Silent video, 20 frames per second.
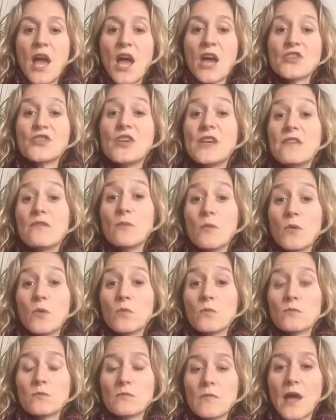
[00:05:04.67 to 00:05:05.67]

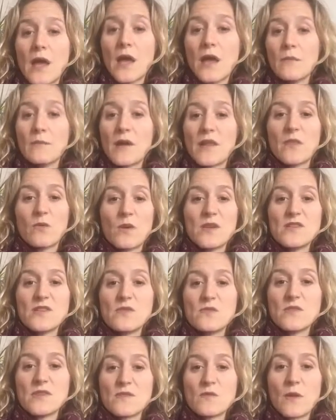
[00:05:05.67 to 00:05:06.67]
achievable. Otherwise
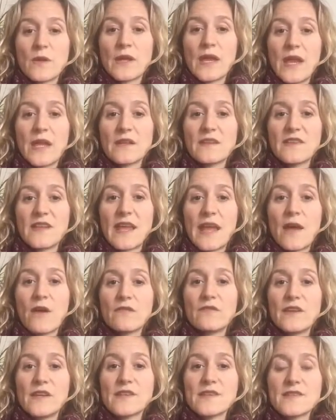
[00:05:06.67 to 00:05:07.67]
you just won't get anything out
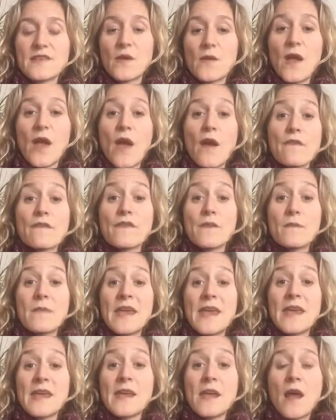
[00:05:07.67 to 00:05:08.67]
of it. So for
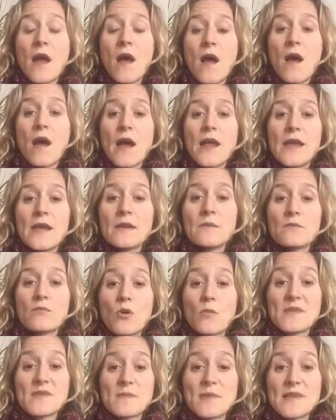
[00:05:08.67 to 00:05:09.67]
me, I
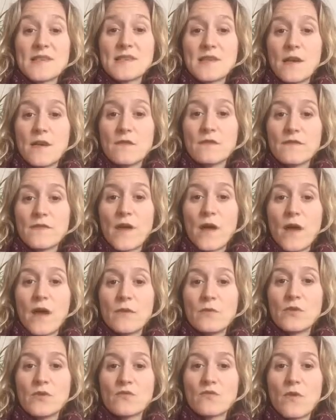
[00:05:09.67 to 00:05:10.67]
promised myself that
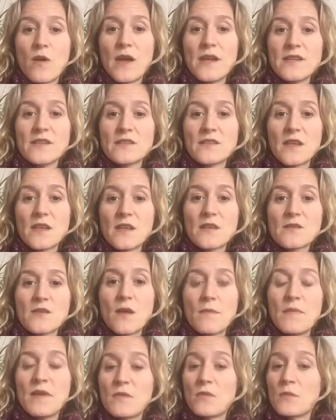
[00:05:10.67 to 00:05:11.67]
I would write
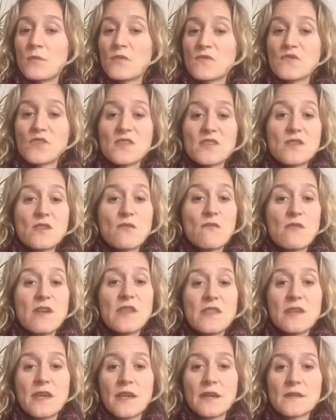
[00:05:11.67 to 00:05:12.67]
a minimum of just 3
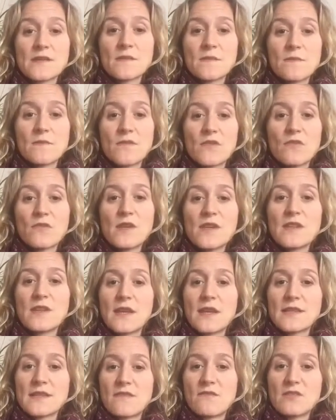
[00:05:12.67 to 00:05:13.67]
things
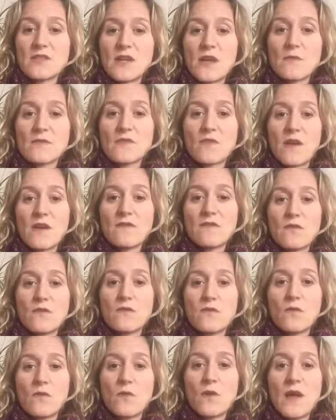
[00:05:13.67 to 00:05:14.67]
every day I was grateful
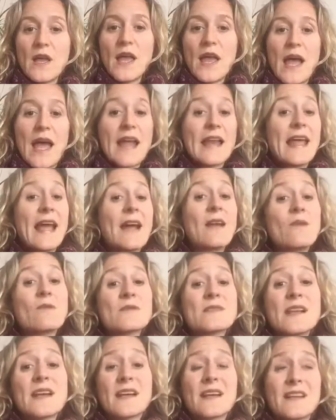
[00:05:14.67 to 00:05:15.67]
for. And how long
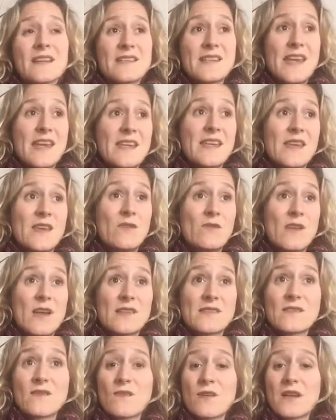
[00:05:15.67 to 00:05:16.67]
is that going to take you?
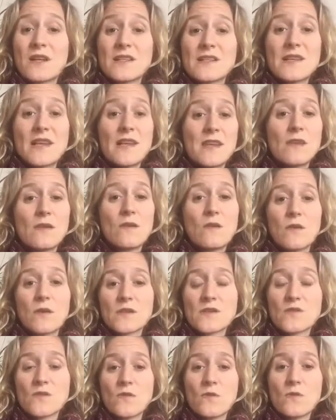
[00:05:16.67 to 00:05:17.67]
That's not going to take you long
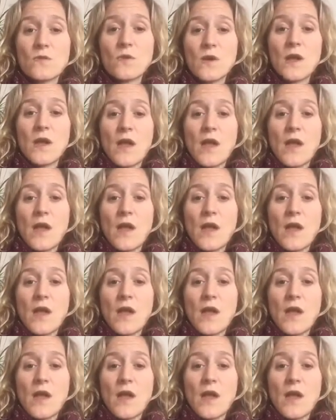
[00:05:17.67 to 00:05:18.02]
at all.